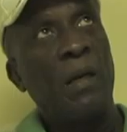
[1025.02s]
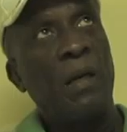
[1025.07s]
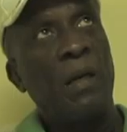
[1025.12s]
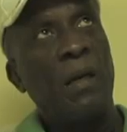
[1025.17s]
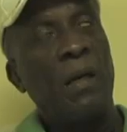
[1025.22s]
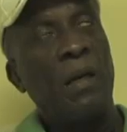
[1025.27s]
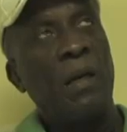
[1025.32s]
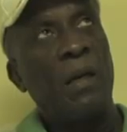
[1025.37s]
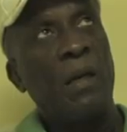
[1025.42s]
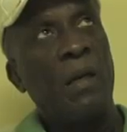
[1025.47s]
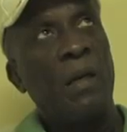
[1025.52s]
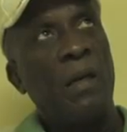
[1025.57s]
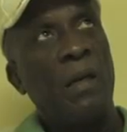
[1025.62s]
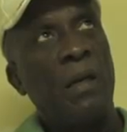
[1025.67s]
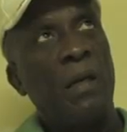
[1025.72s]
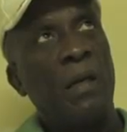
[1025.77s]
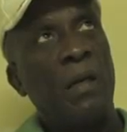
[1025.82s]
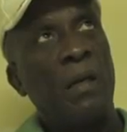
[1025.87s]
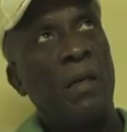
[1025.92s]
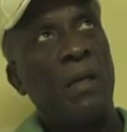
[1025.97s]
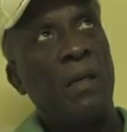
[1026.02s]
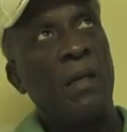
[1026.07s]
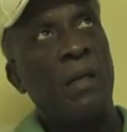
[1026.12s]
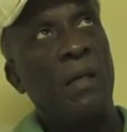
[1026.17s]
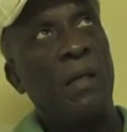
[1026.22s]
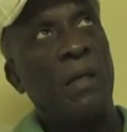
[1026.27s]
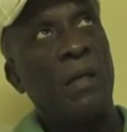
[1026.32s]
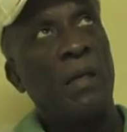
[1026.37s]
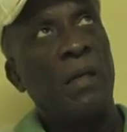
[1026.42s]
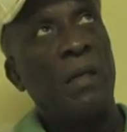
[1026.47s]

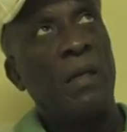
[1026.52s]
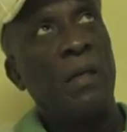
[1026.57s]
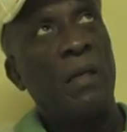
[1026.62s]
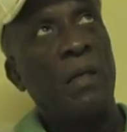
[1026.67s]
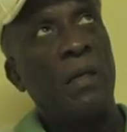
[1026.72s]
(no one is talking)